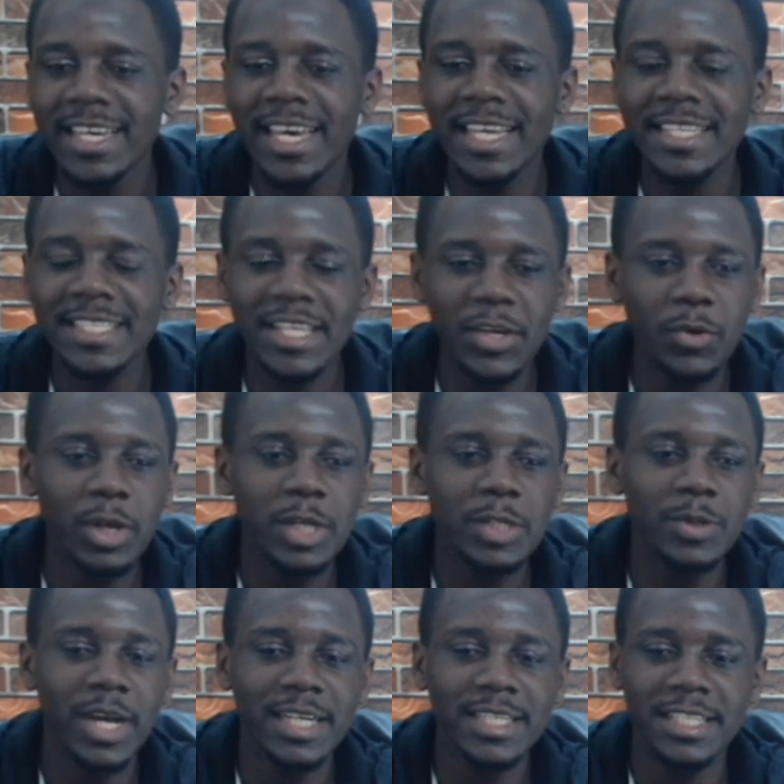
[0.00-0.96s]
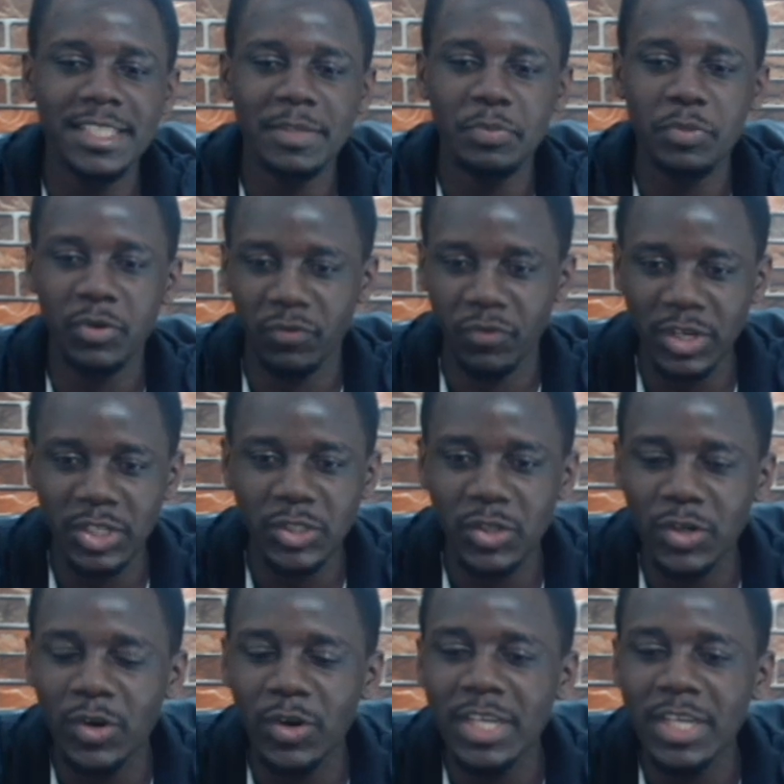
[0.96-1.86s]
Is he going to act as a professional?